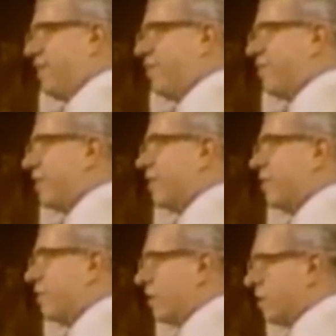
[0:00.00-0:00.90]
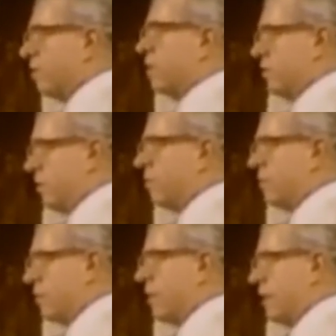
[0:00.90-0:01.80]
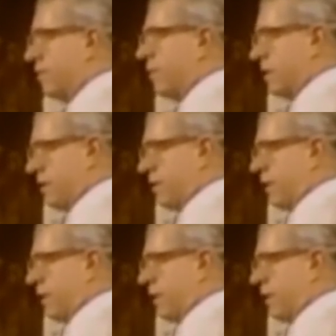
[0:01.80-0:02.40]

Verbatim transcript: No, different possibilities. No, no, different what, what, I, what